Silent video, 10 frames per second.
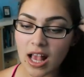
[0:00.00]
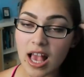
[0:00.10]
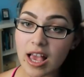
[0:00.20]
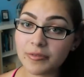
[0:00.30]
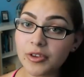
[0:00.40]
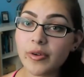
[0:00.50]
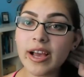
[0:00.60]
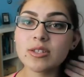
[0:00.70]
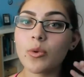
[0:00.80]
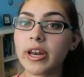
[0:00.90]
If you
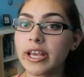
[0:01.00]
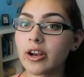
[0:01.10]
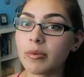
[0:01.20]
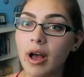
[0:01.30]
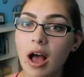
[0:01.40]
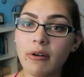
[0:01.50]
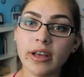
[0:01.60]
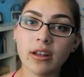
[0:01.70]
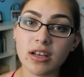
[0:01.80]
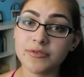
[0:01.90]
guys want to hear about how
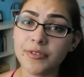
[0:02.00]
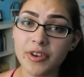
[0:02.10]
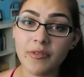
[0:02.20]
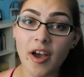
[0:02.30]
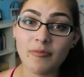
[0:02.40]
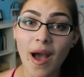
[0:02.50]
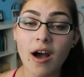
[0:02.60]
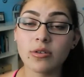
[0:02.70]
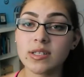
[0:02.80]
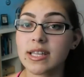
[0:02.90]
I lost 55
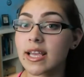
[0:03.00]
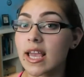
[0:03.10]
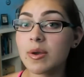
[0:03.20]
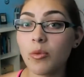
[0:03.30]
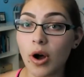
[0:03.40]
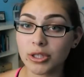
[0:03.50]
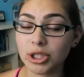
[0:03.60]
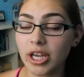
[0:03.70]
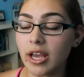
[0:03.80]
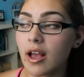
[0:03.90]
pounds, then keep
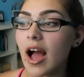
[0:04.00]
watching.